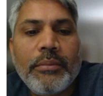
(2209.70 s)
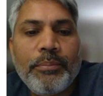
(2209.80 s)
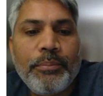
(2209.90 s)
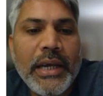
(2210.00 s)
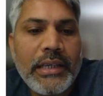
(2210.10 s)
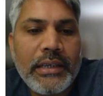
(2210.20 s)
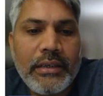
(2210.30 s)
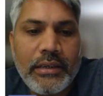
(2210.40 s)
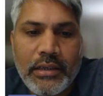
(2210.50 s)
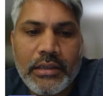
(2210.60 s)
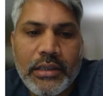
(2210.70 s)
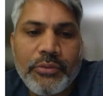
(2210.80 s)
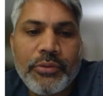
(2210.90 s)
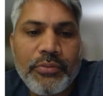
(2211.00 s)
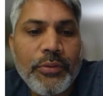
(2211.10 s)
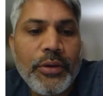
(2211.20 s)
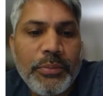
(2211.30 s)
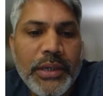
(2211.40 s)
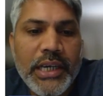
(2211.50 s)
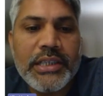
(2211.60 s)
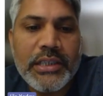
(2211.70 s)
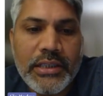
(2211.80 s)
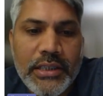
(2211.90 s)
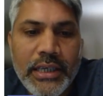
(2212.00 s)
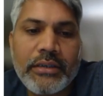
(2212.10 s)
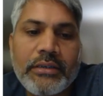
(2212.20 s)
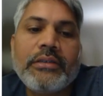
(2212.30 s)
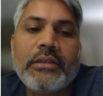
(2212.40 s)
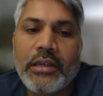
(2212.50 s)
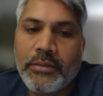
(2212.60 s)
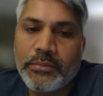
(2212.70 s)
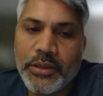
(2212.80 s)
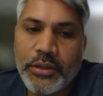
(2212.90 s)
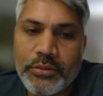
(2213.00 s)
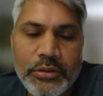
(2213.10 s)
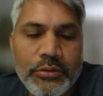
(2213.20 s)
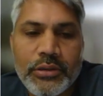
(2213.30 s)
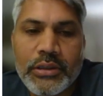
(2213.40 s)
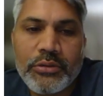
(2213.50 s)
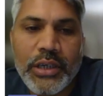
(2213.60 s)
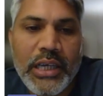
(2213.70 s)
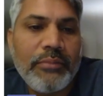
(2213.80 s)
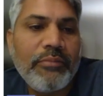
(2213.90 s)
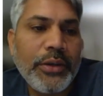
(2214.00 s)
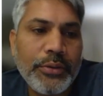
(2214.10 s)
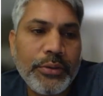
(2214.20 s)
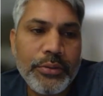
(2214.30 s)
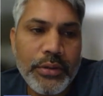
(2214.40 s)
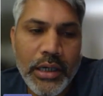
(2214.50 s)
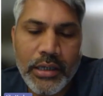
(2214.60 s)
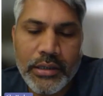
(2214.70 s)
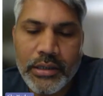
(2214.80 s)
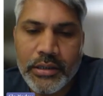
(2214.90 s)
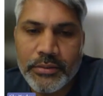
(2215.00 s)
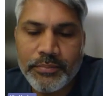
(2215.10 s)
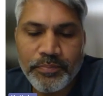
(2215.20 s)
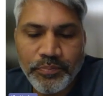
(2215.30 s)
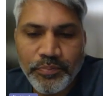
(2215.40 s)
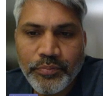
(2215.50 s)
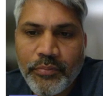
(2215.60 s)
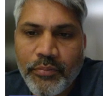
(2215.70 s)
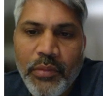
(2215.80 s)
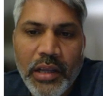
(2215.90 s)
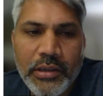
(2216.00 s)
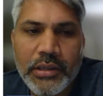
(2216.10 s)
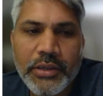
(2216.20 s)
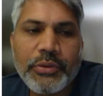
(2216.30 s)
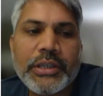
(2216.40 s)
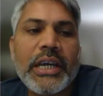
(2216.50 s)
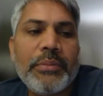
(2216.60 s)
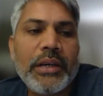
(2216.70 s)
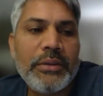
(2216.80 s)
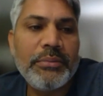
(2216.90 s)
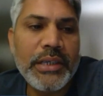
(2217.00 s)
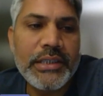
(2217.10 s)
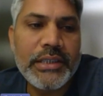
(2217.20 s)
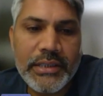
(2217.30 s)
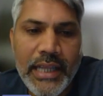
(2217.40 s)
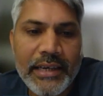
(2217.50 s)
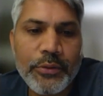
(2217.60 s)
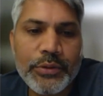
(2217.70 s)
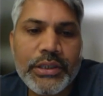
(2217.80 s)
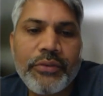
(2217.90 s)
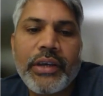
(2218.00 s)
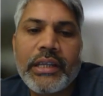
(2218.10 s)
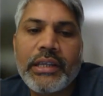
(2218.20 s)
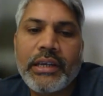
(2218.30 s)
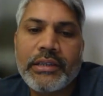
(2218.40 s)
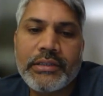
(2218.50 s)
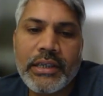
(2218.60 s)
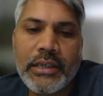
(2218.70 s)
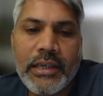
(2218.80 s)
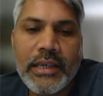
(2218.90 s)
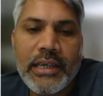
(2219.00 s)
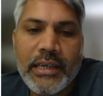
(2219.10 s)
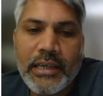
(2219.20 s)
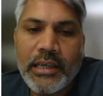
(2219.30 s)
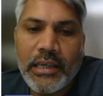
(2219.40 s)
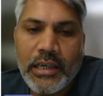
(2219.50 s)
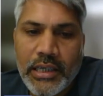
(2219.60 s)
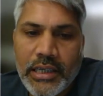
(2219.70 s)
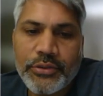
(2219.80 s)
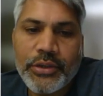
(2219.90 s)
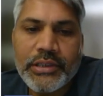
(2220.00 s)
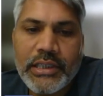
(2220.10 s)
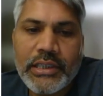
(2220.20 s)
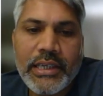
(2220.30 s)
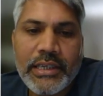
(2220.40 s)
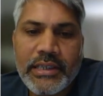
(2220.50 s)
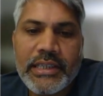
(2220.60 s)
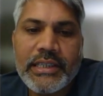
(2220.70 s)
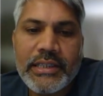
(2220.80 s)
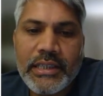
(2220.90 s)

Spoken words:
many, there were few limitations there, to name few, there were table limits that goes away. There is as you can see, there is an easy